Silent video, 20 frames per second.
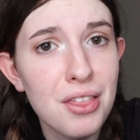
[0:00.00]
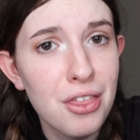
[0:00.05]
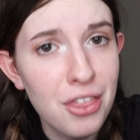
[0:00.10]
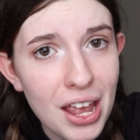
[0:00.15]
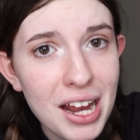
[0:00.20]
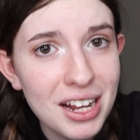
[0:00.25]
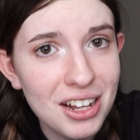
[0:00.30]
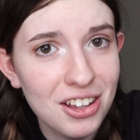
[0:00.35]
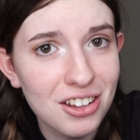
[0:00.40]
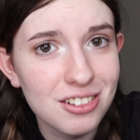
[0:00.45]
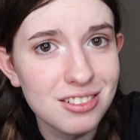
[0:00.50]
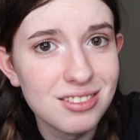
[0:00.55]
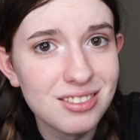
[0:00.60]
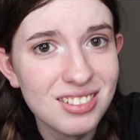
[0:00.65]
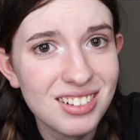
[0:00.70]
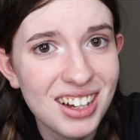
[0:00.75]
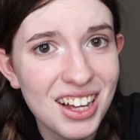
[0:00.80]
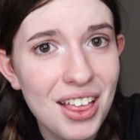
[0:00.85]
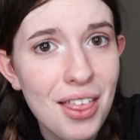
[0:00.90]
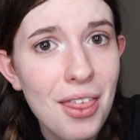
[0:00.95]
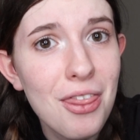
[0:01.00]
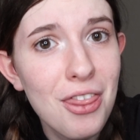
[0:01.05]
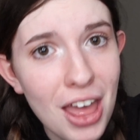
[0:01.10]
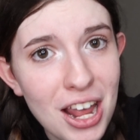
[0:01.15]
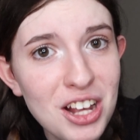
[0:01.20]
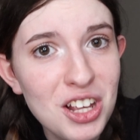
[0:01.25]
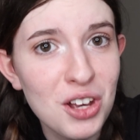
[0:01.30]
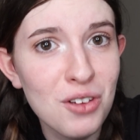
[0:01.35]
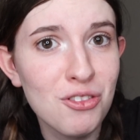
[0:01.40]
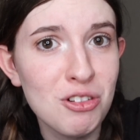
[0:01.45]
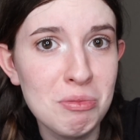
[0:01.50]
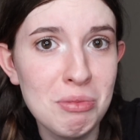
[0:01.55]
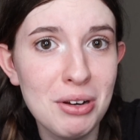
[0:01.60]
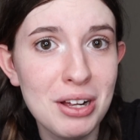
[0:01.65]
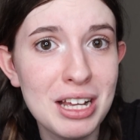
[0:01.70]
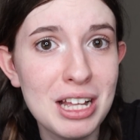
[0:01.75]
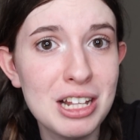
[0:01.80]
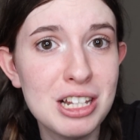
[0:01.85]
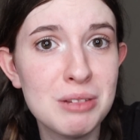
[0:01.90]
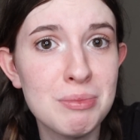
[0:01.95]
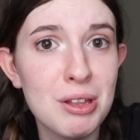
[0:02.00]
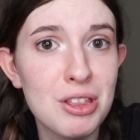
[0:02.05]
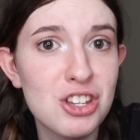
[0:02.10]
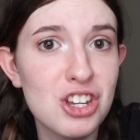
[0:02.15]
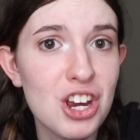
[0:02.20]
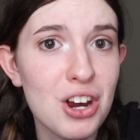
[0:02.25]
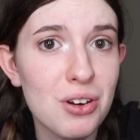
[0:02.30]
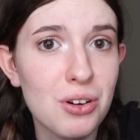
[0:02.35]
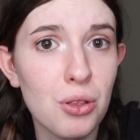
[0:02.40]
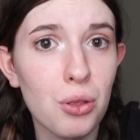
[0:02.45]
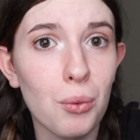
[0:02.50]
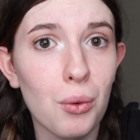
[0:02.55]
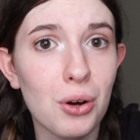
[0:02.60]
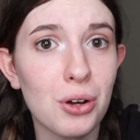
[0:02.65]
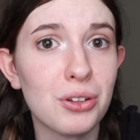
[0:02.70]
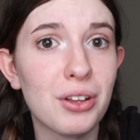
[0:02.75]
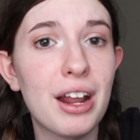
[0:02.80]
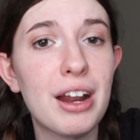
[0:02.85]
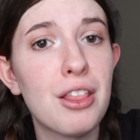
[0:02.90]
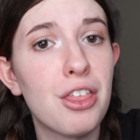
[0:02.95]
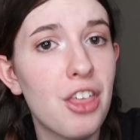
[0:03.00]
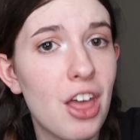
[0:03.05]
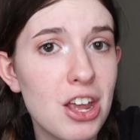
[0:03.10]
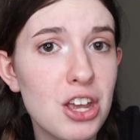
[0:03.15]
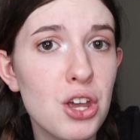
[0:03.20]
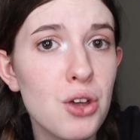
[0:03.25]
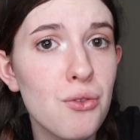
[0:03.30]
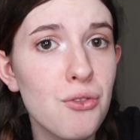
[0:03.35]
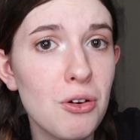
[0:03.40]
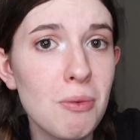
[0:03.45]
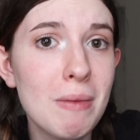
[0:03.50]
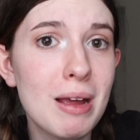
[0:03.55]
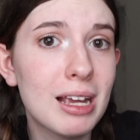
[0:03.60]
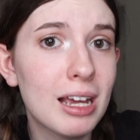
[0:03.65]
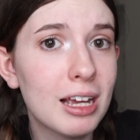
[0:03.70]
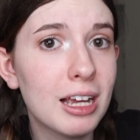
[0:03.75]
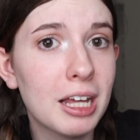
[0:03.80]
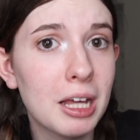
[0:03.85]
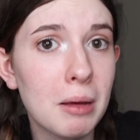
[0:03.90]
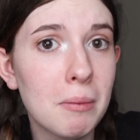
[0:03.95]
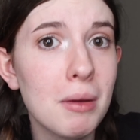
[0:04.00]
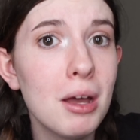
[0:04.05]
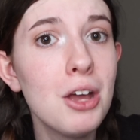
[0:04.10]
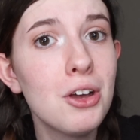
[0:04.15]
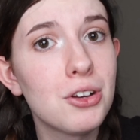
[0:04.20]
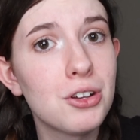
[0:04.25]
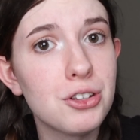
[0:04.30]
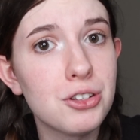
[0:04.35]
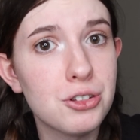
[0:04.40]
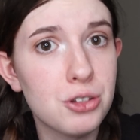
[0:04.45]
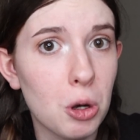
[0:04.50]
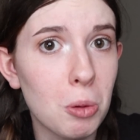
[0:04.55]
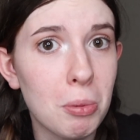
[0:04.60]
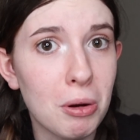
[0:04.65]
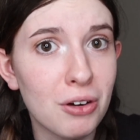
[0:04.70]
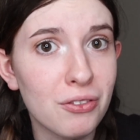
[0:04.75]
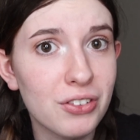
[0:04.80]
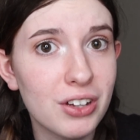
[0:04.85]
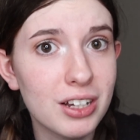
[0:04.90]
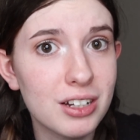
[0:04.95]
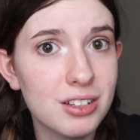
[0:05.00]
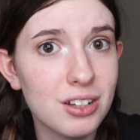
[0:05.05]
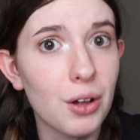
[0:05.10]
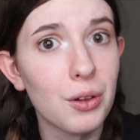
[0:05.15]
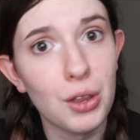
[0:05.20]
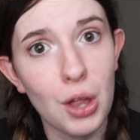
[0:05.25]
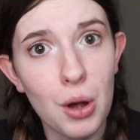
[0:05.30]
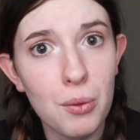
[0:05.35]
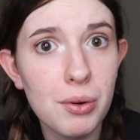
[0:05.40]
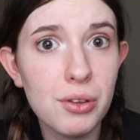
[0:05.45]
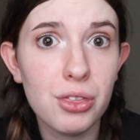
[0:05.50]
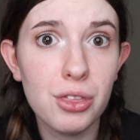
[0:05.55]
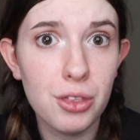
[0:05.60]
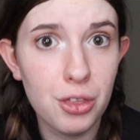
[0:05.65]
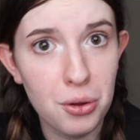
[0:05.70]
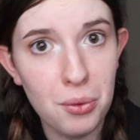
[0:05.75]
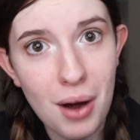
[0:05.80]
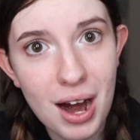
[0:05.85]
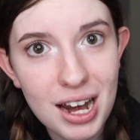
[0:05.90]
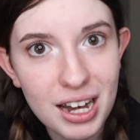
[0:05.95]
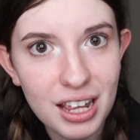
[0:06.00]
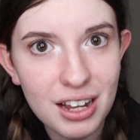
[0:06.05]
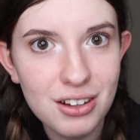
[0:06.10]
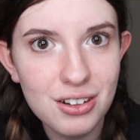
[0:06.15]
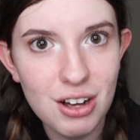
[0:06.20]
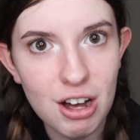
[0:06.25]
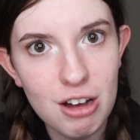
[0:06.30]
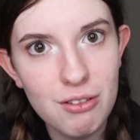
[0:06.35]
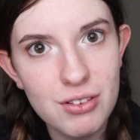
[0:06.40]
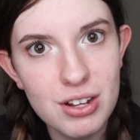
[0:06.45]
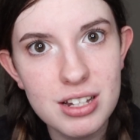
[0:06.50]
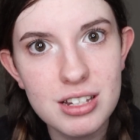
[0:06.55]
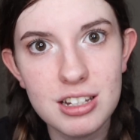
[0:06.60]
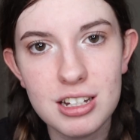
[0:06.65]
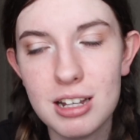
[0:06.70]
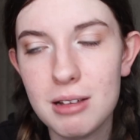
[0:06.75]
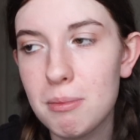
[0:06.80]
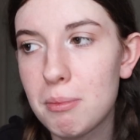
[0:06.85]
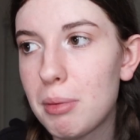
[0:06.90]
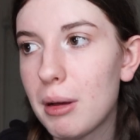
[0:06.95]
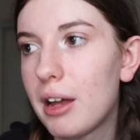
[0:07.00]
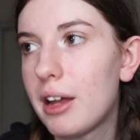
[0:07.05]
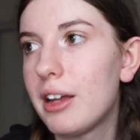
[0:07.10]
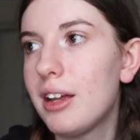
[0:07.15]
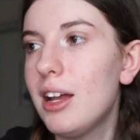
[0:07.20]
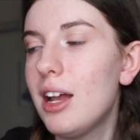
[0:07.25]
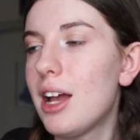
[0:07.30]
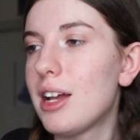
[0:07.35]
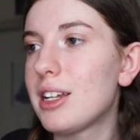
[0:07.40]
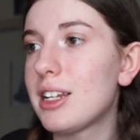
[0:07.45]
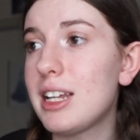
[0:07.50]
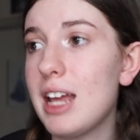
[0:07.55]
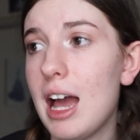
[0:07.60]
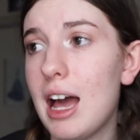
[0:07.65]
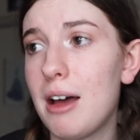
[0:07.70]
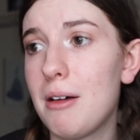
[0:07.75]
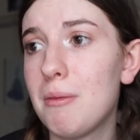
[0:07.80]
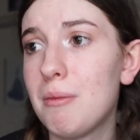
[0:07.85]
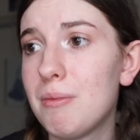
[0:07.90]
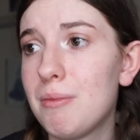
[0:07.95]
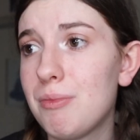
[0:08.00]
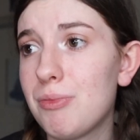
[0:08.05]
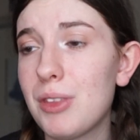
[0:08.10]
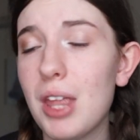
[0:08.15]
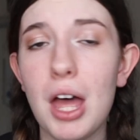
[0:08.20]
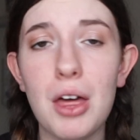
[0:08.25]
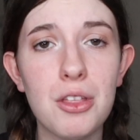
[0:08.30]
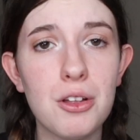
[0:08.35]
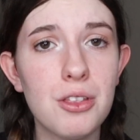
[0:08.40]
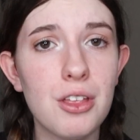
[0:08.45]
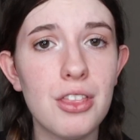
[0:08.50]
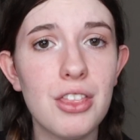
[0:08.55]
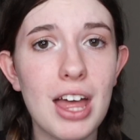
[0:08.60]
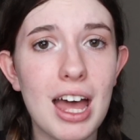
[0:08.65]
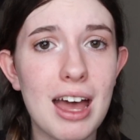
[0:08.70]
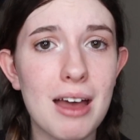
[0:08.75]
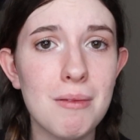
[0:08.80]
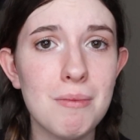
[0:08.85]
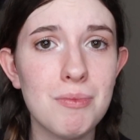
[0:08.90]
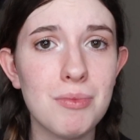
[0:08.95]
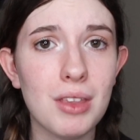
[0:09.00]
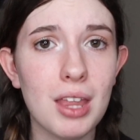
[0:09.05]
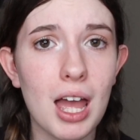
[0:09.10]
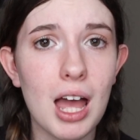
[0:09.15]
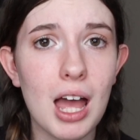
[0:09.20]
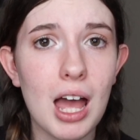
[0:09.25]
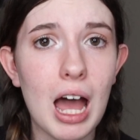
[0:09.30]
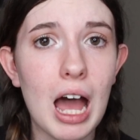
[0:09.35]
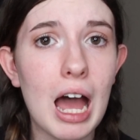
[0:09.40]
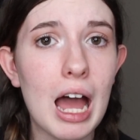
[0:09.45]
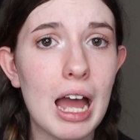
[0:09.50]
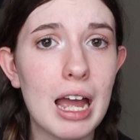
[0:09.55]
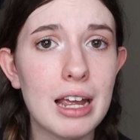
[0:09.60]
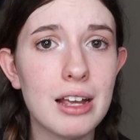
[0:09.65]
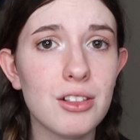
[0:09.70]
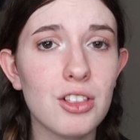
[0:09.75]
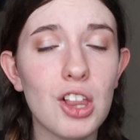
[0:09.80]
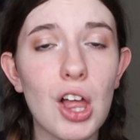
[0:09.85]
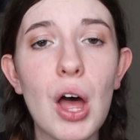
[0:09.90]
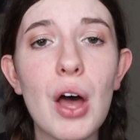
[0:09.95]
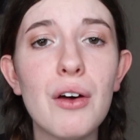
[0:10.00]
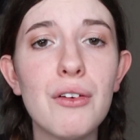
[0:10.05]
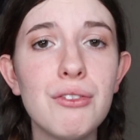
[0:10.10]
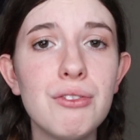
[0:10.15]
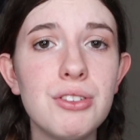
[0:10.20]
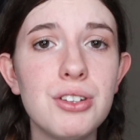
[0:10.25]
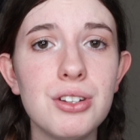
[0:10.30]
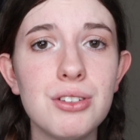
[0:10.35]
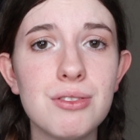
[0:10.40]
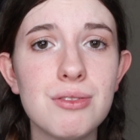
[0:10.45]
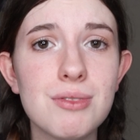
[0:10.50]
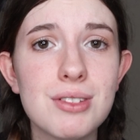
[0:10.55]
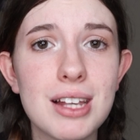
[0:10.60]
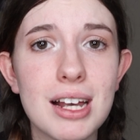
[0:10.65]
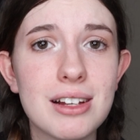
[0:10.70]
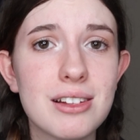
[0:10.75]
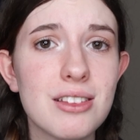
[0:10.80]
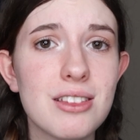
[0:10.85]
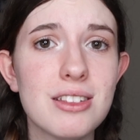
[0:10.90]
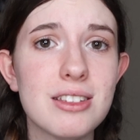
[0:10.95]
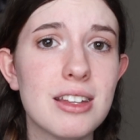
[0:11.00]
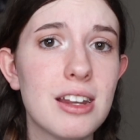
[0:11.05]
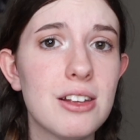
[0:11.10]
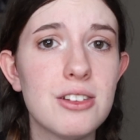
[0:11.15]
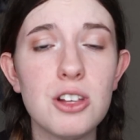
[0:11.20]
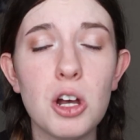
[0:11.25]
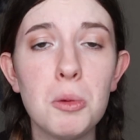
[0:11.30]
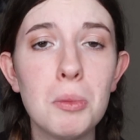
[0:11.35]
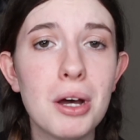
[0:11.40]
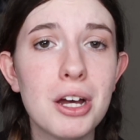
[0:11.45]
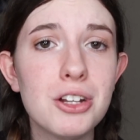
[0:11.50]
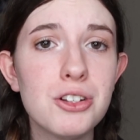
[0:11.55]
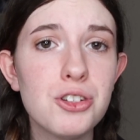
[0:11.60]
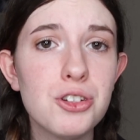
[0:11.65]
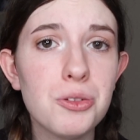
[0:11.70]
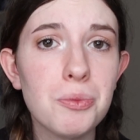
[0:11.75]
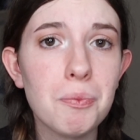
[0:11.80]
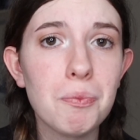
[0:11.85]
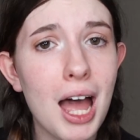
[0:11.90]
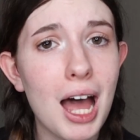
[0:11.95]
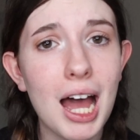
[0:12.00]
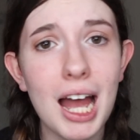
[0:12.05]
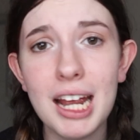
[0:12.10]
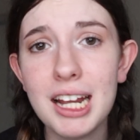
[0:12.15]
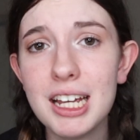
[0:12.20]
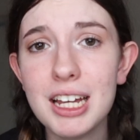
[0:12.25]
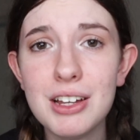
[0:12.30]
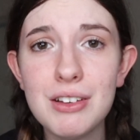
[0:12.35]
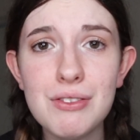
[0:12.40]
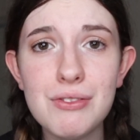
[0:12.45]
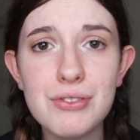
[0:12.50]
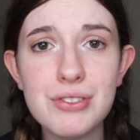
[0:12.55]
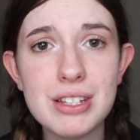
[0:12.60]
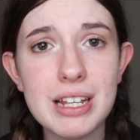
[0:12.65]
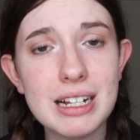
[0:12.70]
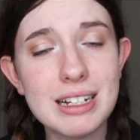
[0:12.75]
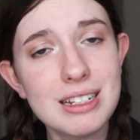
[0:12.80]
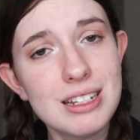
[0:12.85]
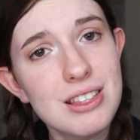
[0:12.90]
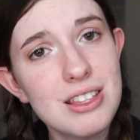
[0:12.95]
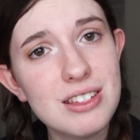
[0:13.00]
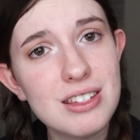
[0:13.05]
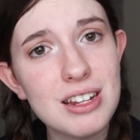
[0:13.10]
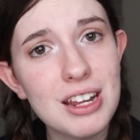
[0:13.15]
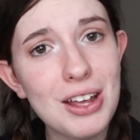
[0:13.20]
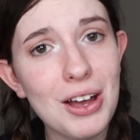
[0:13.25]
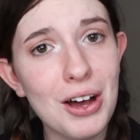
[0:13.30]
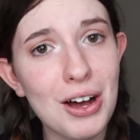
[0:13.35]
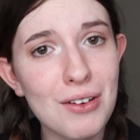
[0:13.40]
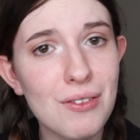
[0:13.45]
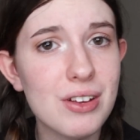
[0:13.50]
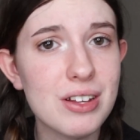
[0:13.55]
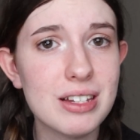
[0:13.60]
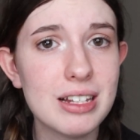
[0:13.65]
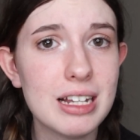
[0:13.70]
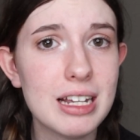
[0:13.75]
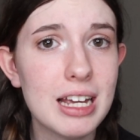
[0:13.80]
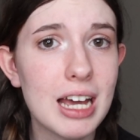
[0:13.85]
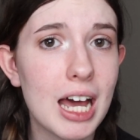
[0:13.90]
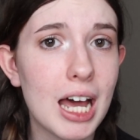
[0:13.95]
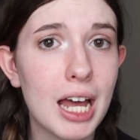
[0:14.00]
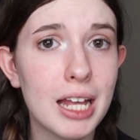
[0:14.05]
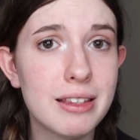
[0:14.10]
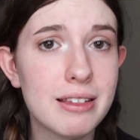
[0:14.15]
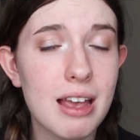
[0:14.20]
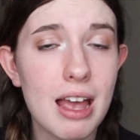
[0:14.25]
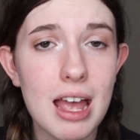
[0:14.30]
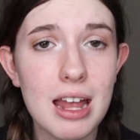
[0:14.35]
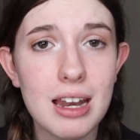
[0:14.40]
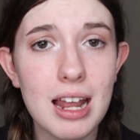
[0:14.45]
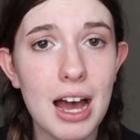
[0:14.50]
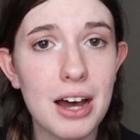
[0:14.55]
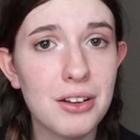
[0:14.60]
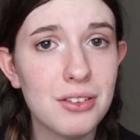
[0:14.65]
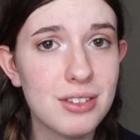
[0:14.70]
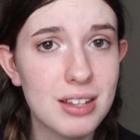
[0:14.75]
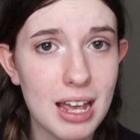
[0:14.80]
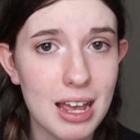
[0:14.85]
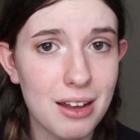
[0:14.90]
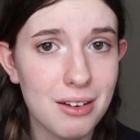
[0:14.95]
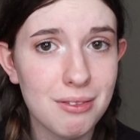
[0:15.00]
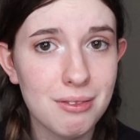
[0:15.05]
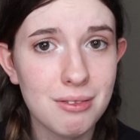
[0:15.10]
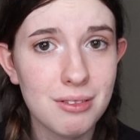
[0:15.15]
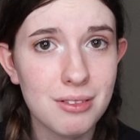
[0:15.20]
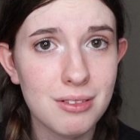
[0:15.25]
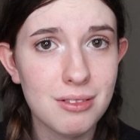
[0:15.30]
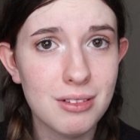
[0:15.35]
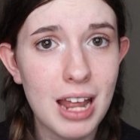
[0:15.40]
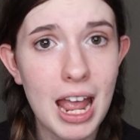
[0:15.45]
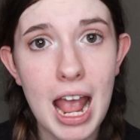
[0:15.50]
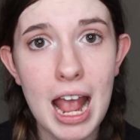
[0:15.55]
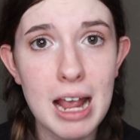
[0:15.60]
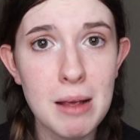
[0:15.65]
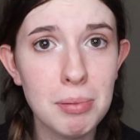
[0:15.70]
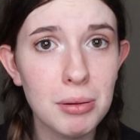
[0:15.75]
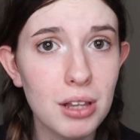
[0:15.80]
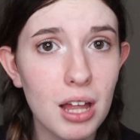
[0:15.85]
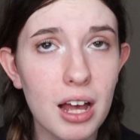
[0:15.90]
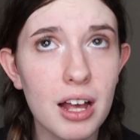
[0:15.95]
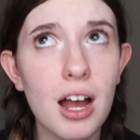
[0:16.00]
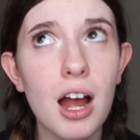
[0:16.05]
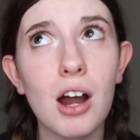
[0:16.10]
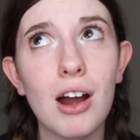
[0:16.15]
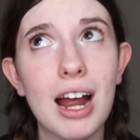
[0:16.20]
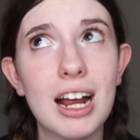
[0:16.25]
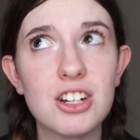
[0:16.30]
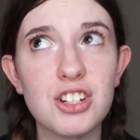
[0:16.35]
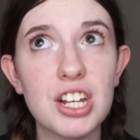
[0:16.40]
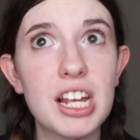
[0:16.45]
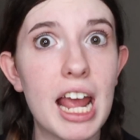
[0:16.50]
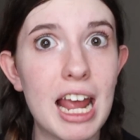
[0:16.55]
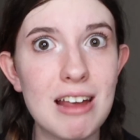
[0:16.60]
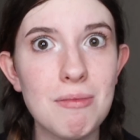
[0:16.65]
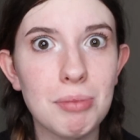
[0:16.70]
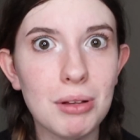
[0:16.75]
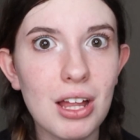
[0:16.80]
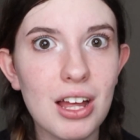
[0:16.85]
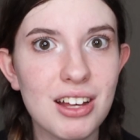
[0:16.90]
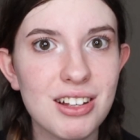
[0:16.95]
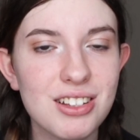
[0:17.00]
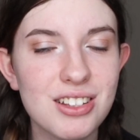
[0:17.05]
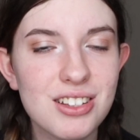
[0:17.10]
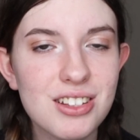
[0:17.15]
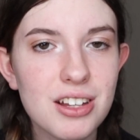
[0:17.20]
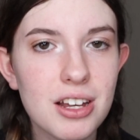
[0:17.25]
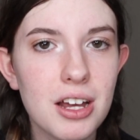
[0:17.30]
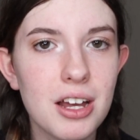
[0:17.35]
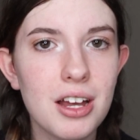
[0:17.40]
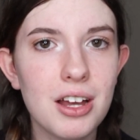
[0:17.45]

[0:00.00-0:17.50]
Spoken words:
thank you. Thank you for bringing Smith Jared to the world, and thank you for making him so perfect, along with the writing, obviously. But yeah, other than that, I loved Sex and the City so much. I give Sex and the City, obviously, a 10 out of 10. A plus.